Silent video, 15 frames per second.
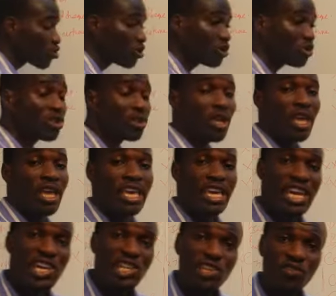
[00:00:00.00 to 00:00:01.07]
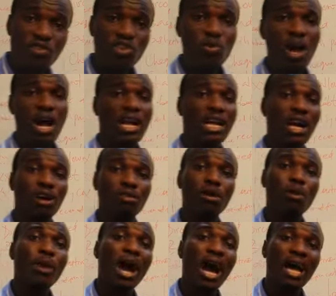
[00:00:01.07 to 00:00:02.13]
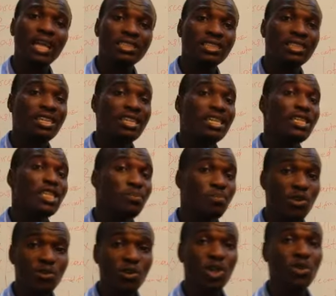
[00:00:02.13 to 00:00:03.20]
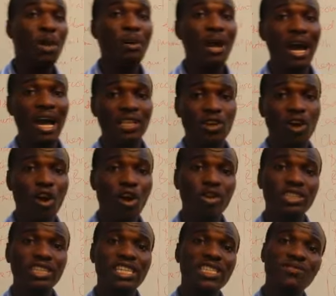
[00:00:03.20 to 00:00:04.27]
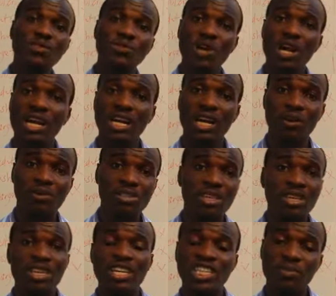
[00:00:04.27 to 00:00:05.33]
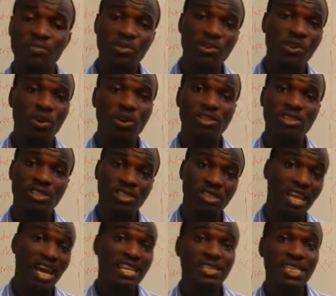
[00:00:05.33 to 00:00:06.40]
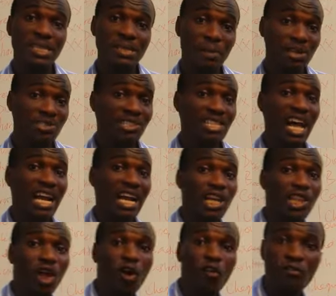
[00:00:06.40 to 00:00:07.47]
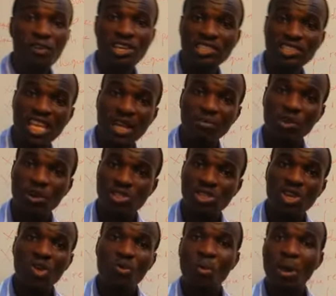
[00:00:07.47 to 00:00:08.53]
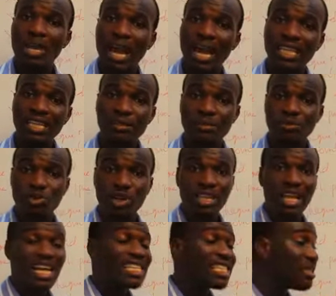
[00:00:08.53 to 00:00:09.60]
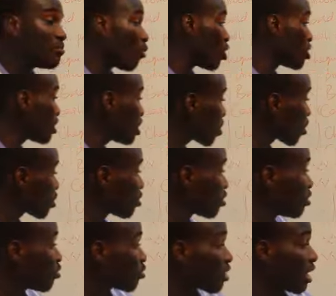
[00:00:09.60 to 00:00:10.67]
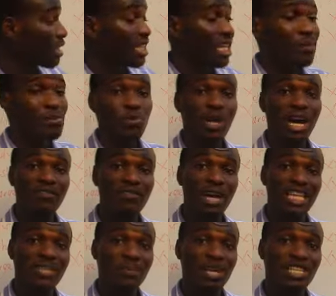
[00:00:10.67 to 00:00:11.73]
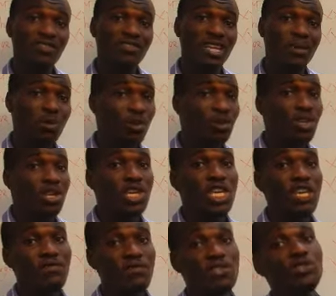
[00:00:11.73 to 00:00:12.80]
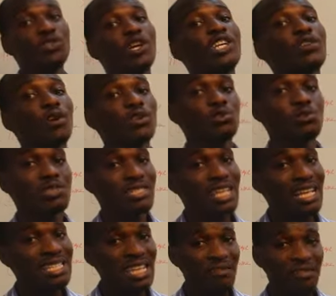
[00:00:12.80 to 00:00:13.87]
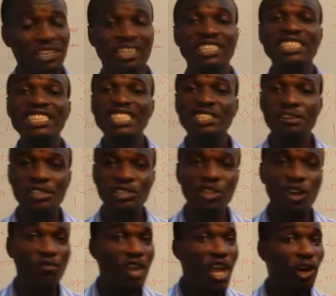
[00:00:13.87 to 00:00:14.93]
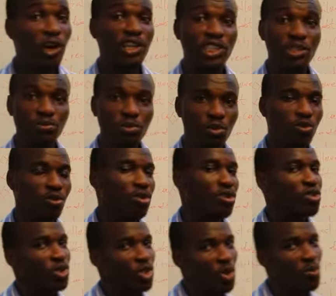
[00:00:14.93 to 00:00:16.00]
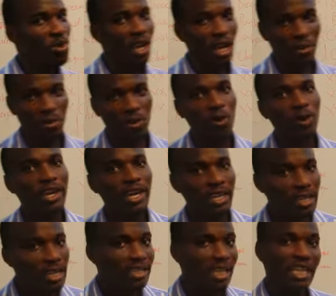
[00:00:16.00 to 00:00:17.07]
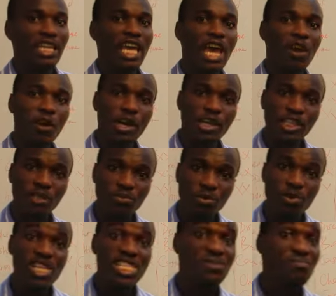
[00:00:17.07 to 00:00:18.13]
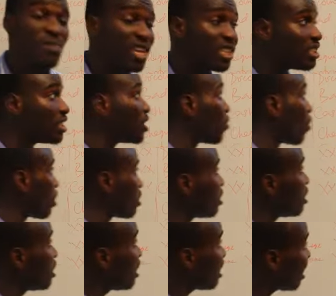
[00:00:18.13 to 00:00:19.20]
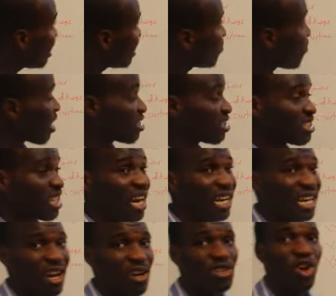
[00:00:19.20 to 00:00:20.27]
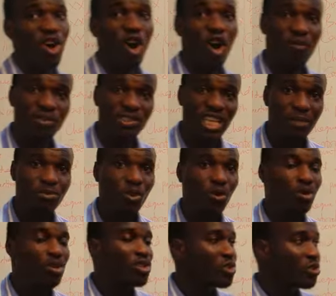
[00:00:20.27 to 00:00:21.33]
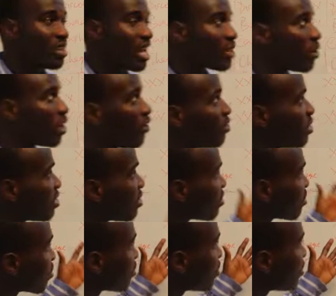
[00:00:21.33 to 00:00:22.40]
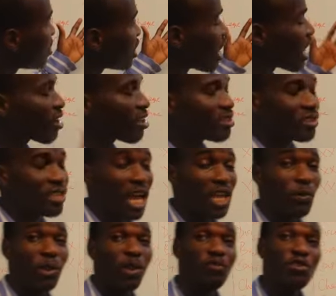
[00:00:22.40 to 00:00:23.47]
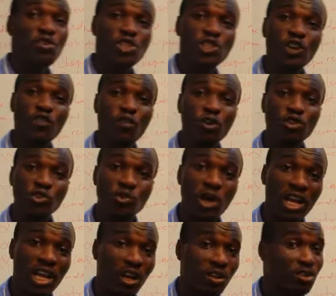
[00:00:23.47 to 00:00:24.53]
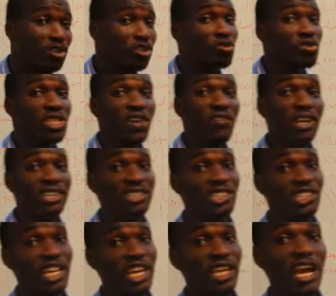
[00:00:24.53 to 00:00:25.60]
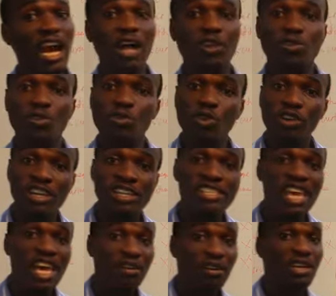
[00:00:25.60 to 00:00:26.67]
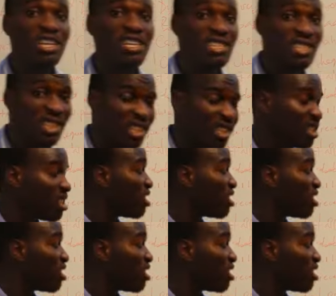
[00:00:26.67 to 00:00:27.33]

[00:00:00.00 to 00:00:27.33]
to the individual account, when we add in the period, when we add all the individual accounts in the periods, that is the personal account of each debtors, when we add it together, it must equal to the total debt we have there at the balance of debtors. If it's not equal to it, that's about an indication of error in the book. So we can look, okay, that the error in the book is made in the what? In the personal account of the debtor. So that's one of the check, that is one of the uses of control account, to serve as a check and to locate error easily.